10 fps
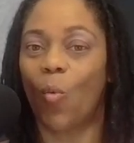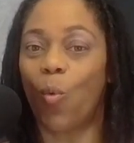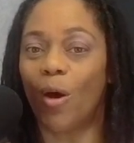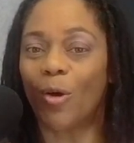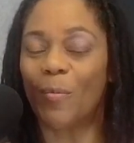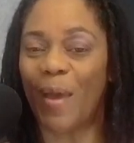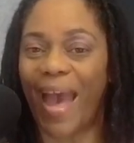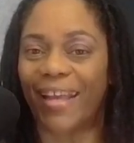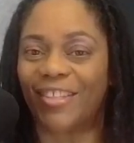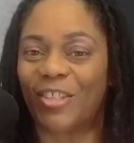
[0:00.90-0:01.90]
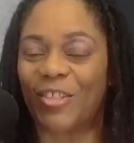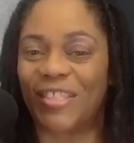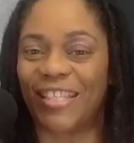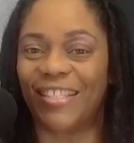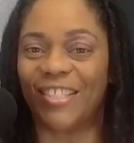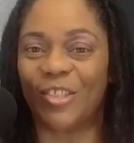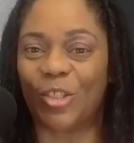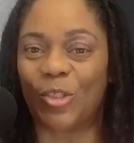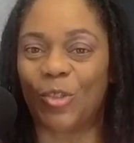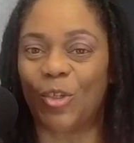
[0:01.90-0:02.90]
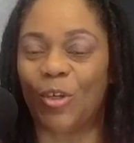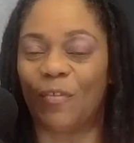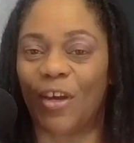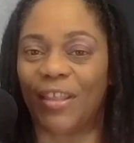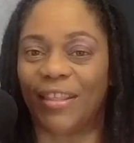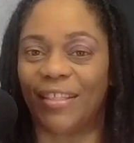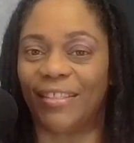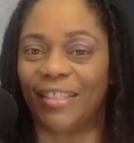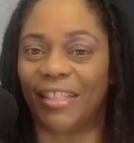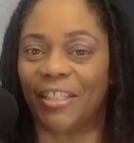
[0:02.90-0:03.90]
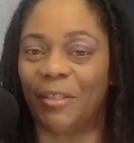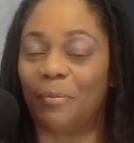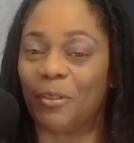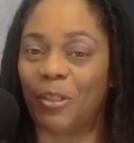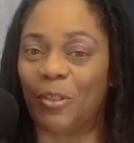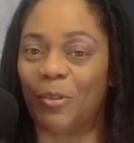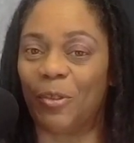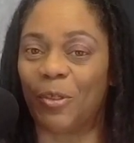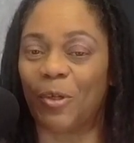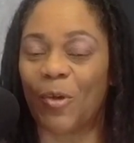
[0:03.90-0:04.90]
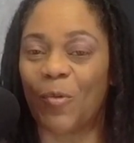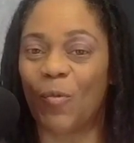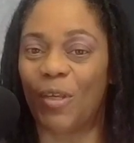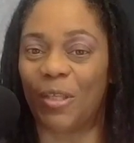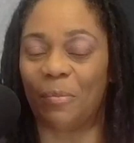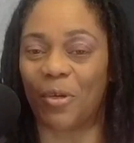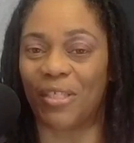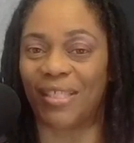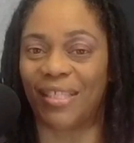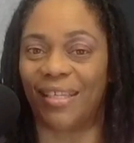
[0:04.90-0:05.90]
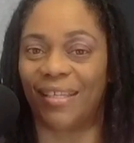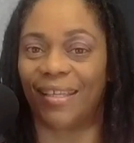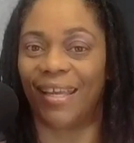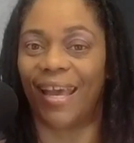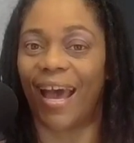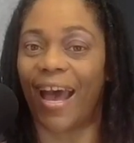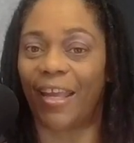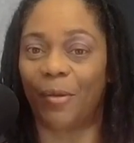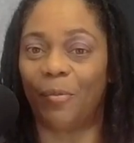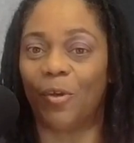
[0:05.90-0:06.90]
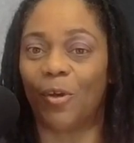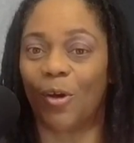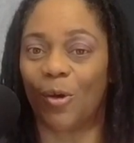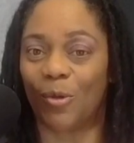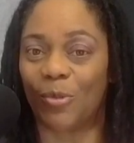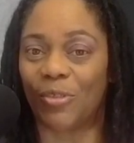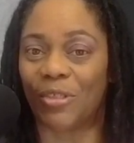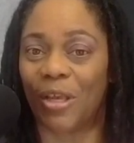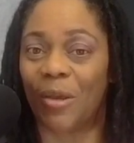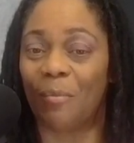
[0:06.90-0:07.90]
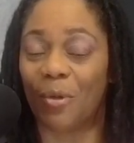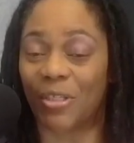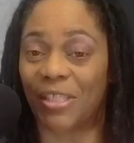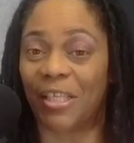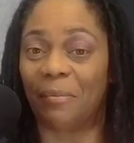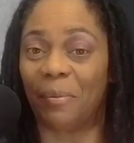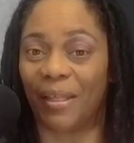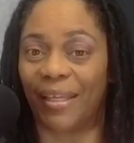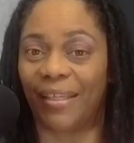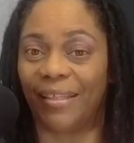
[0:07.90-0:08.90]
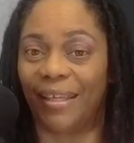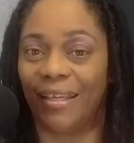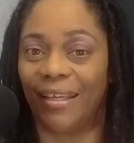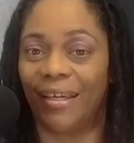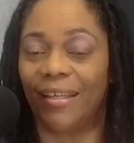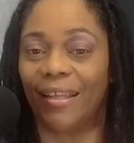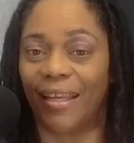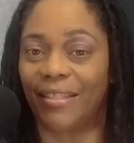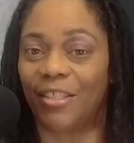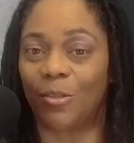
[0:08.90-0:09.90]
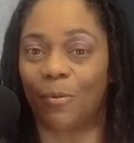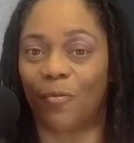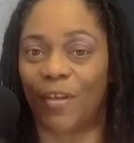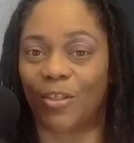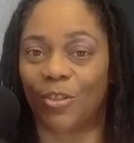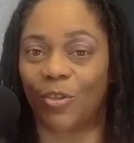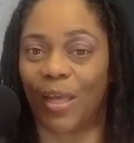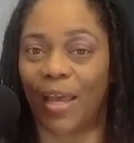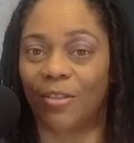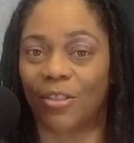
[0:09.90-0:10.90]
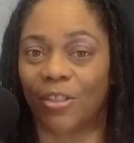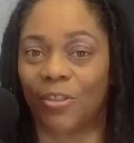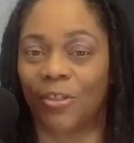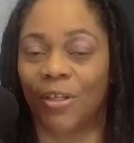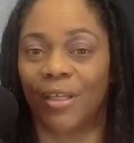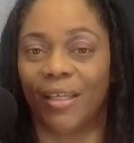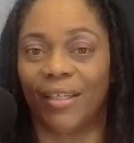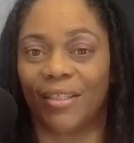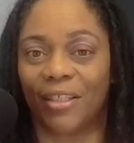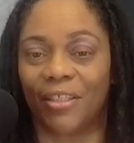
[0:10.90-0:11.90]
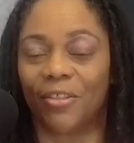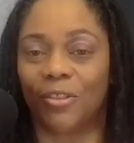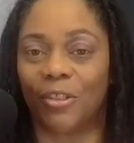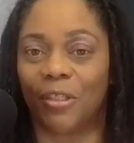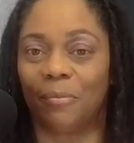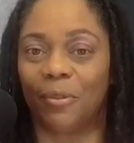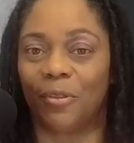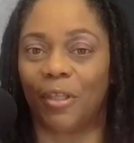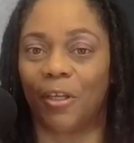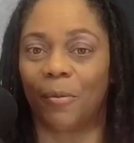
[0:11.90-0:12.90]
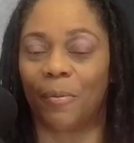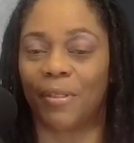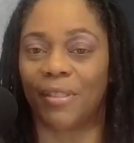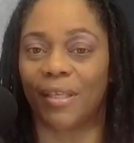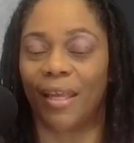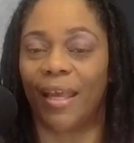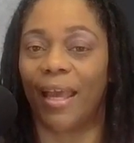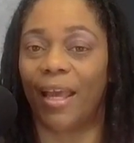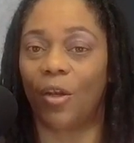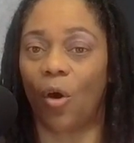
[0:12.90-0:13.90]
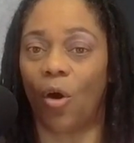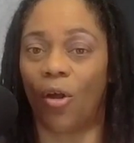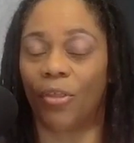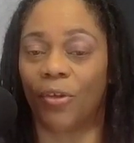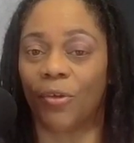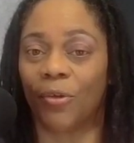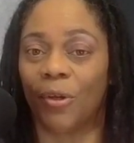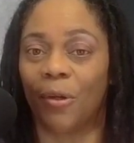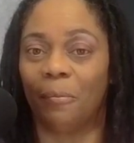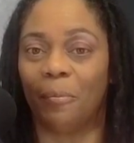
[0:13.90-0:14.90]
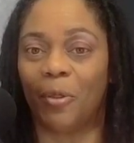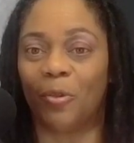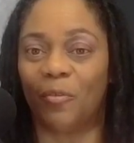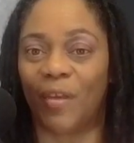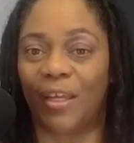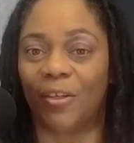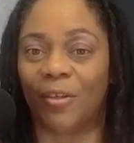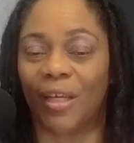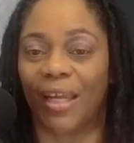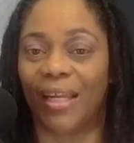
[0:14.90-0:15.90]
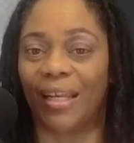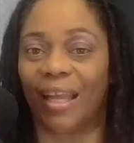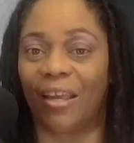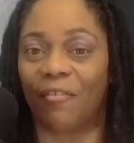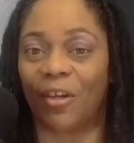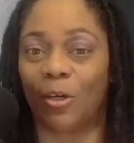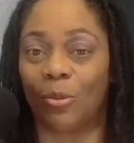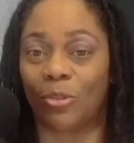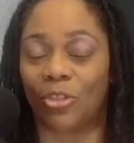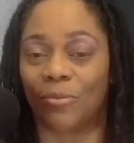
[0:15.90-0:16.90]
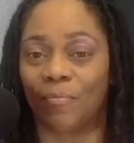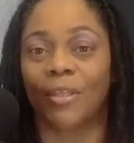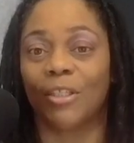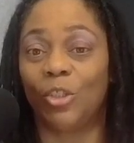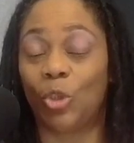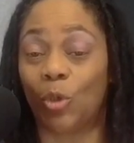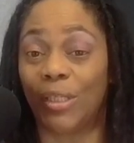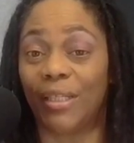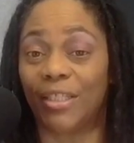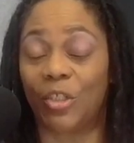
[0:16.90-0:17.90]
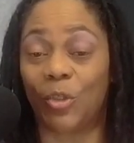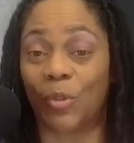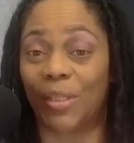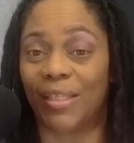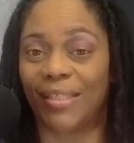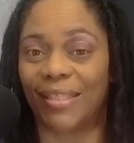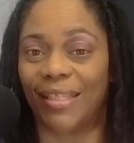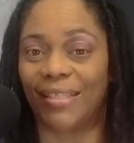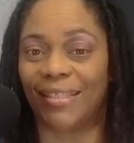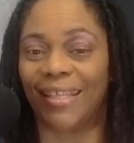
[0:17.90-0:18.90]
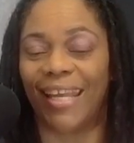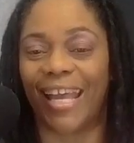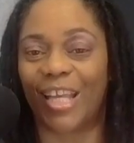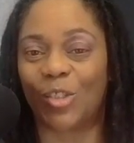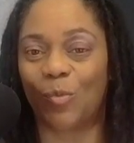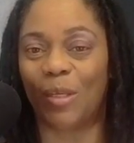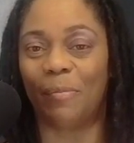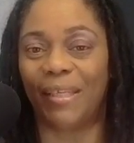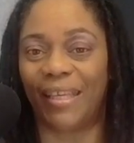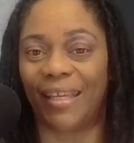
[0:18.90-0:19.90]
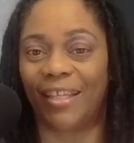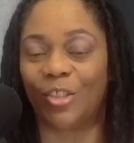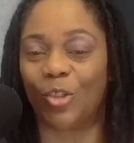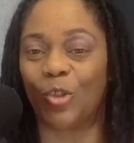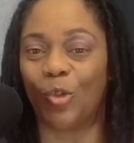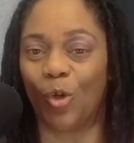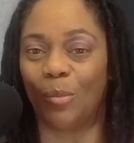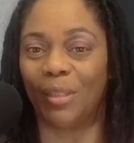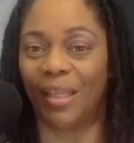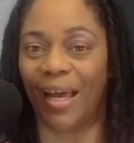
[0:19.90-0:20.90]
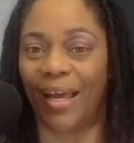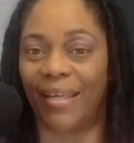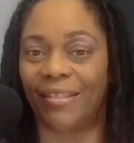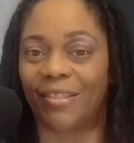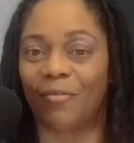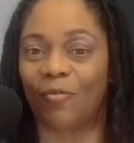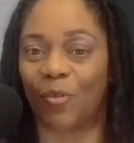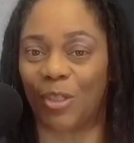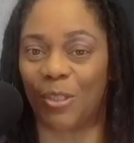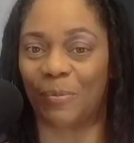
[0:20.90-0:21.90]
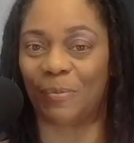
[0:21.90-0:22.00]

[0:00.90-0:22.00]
Welcome back to season two of Authentically Peculiar with Marcia. I am your host, Marcia Blaine, a licensed professional counselor, a clinical hypnotherapist, an author, motivator, and life coach. Join us during the season as we begin to normalize freedom.